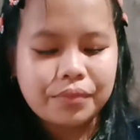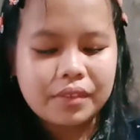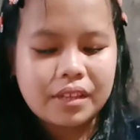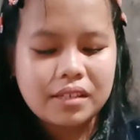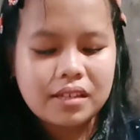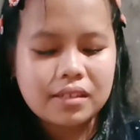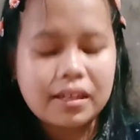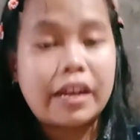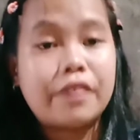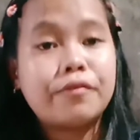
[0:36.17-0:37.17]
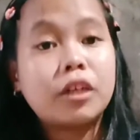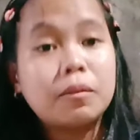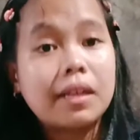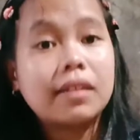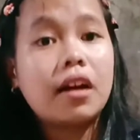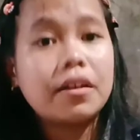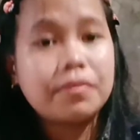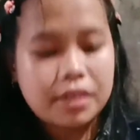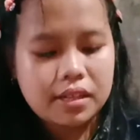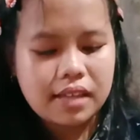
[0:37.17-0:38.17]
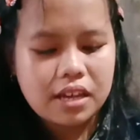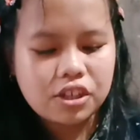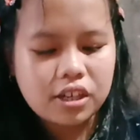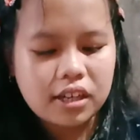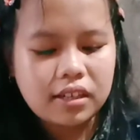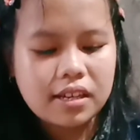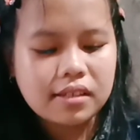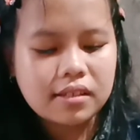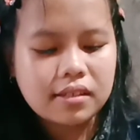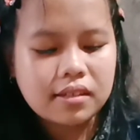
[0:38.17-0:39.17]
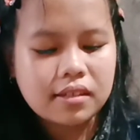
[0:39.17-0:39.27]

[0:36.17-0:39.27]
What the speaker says: This is an informal conversation is